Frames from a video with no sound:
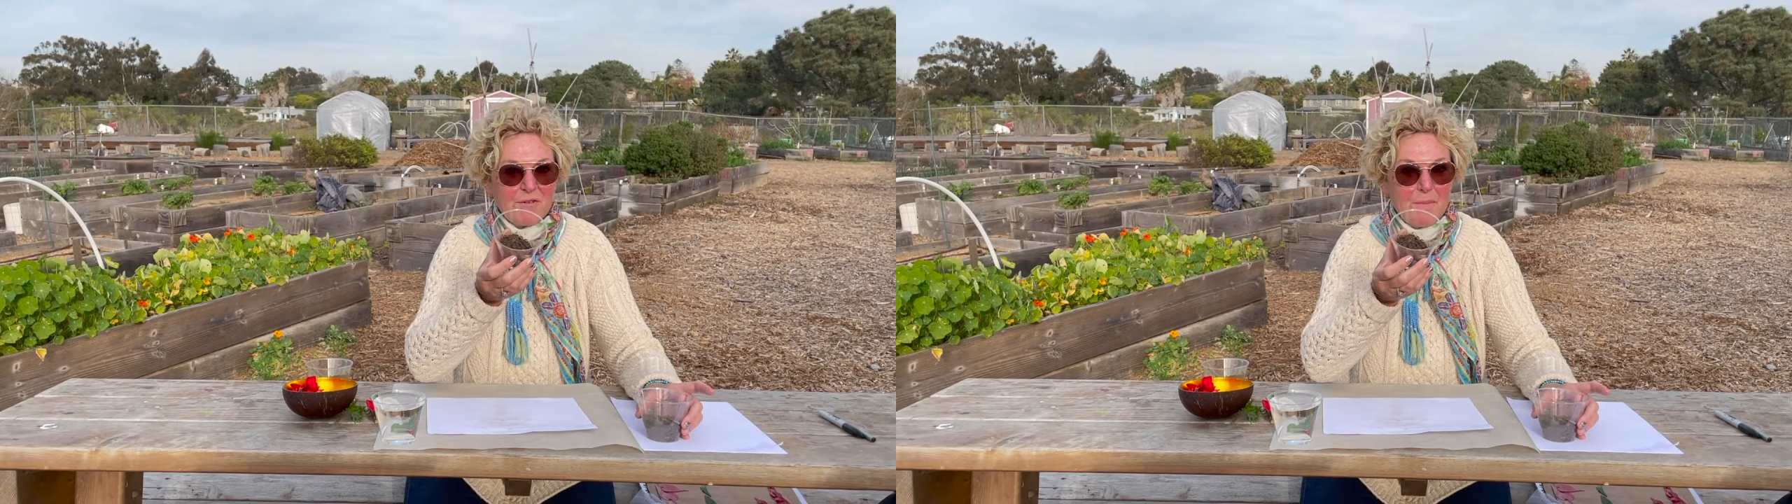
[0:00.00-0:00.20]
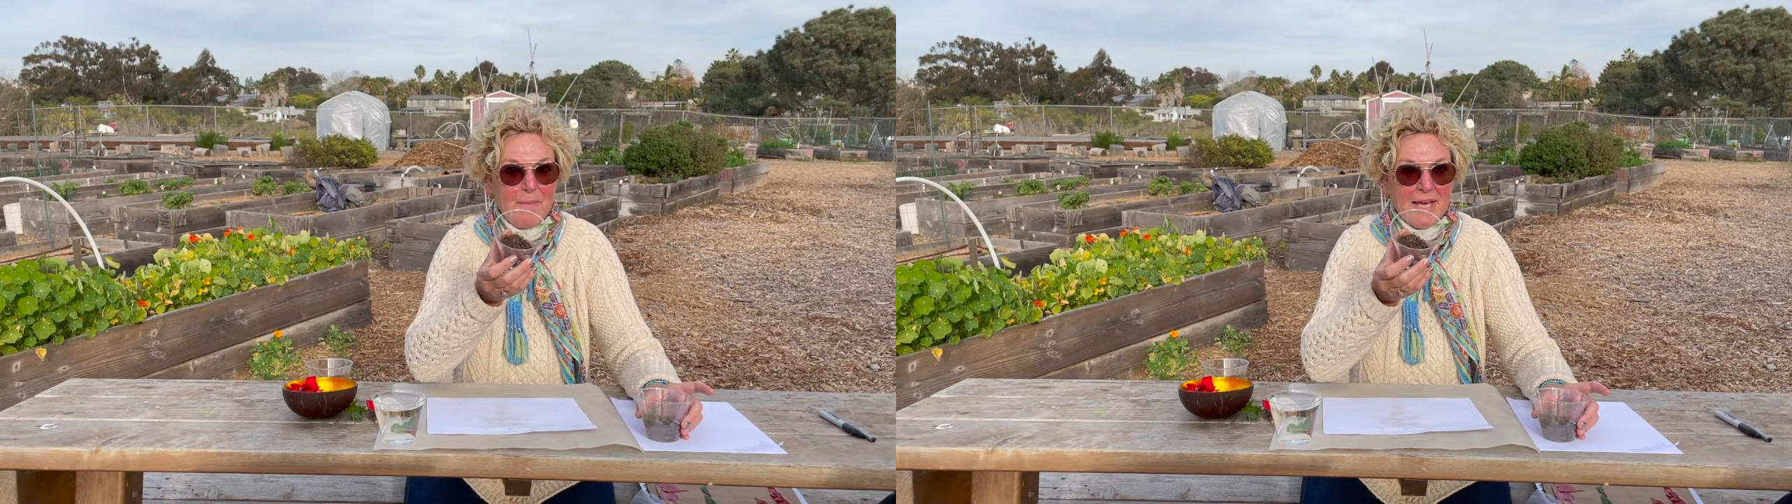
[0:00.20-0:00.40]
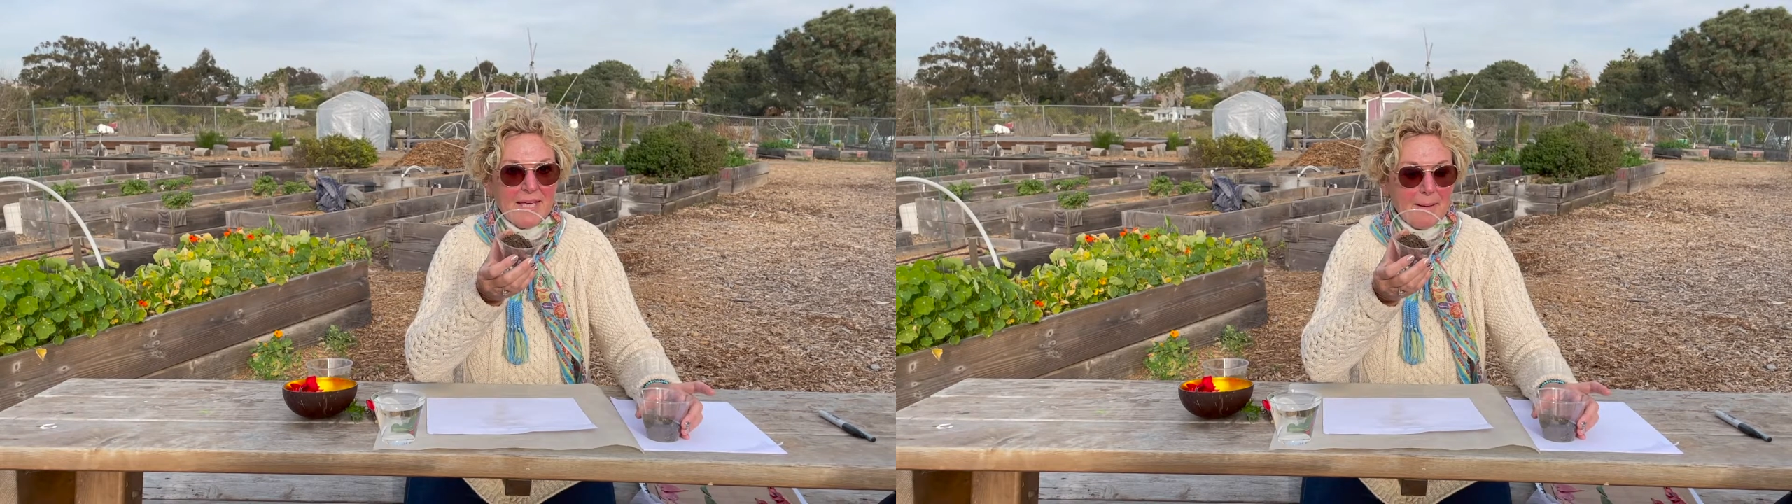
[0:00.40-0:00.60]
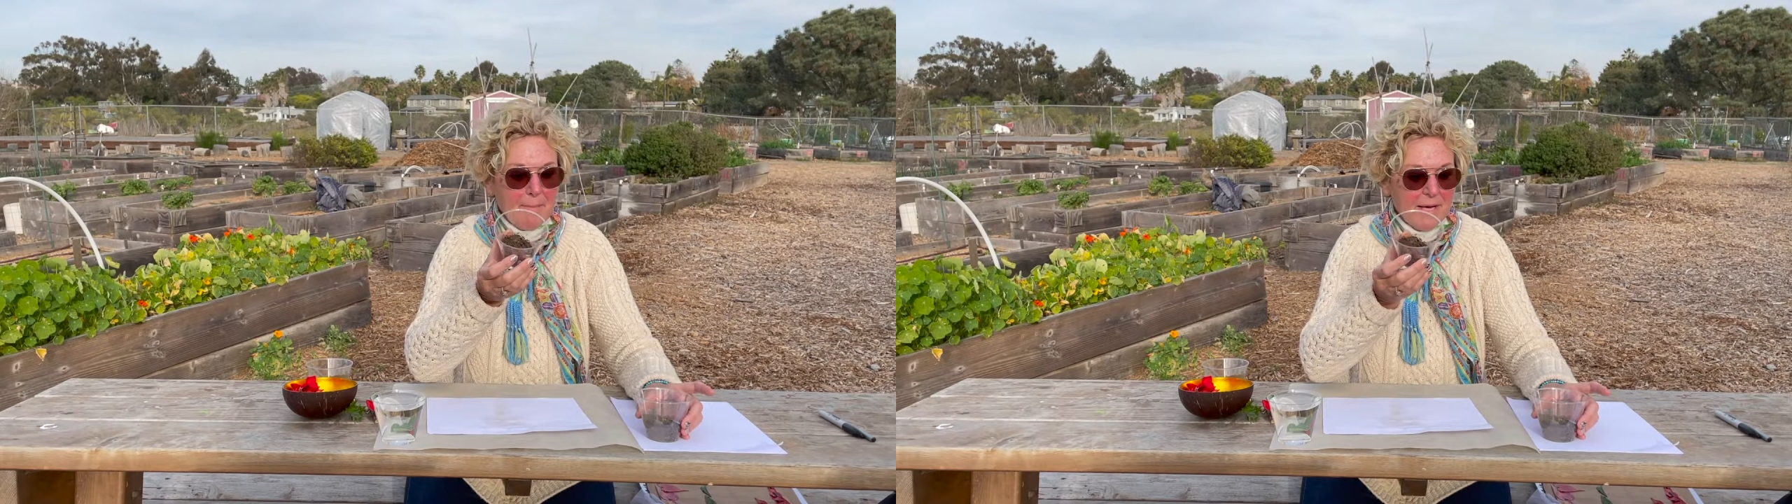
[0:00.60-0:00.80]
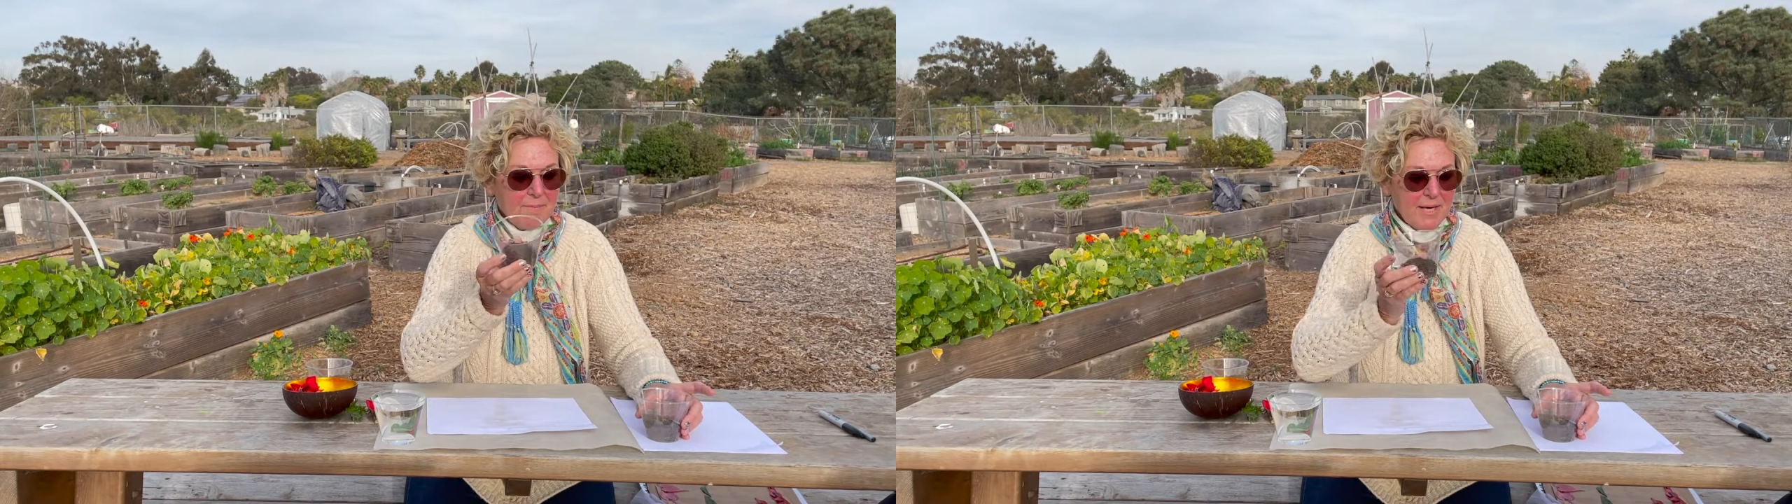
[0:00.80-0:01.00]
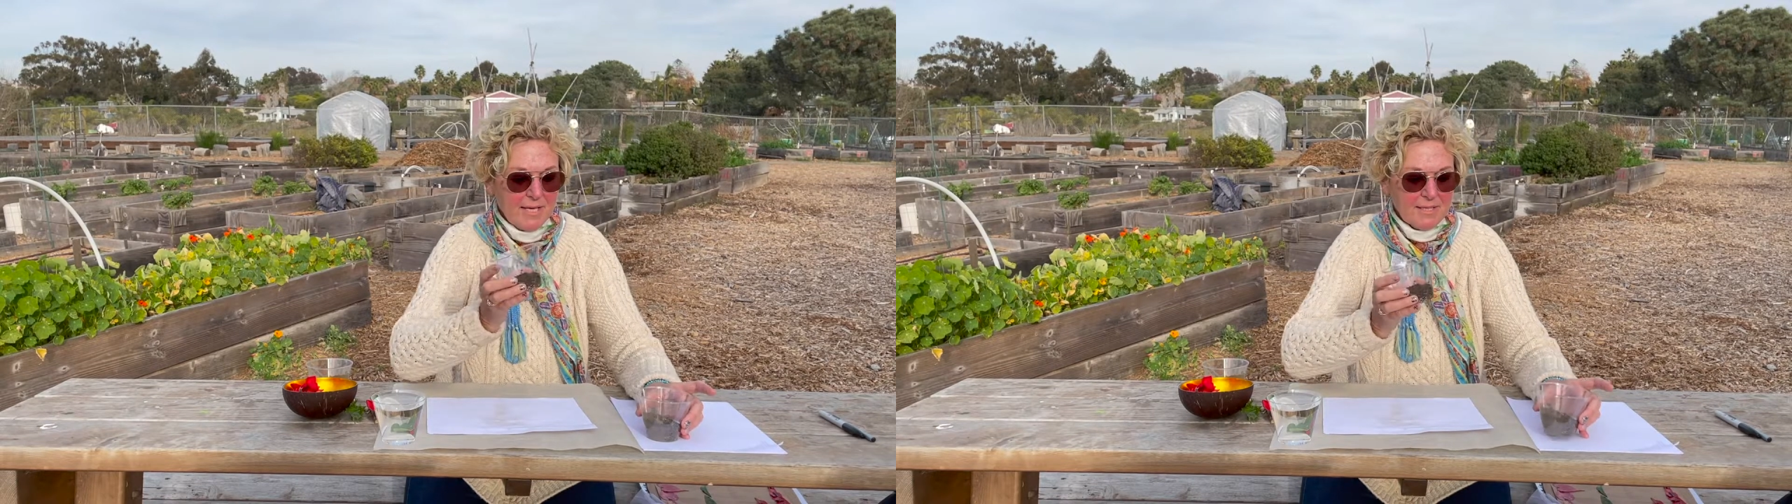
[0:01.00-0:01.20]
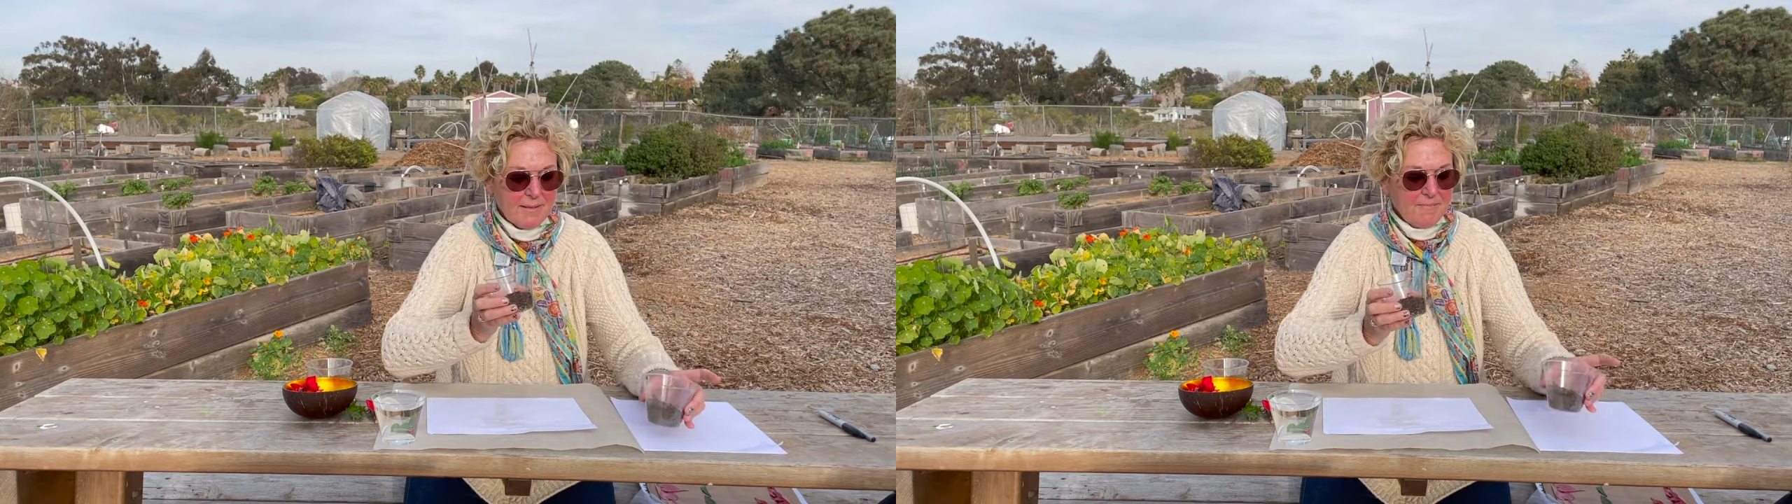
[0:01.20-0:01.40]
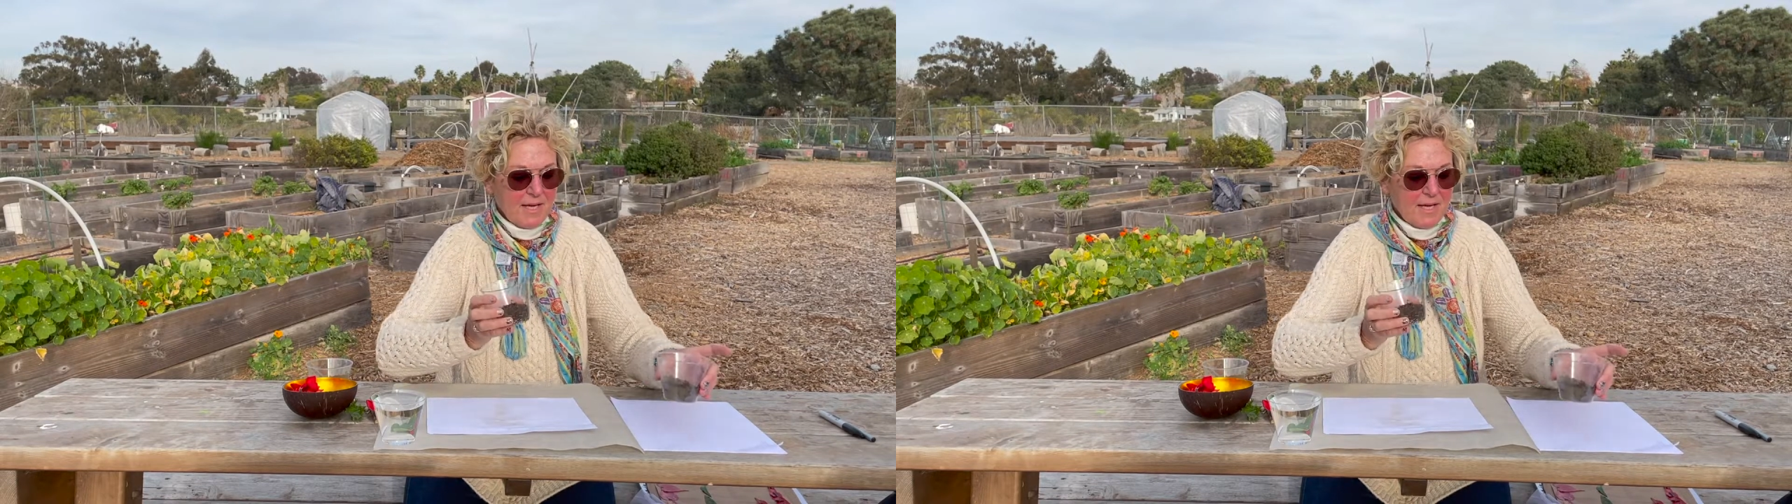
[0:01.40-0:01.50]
for making mud paint.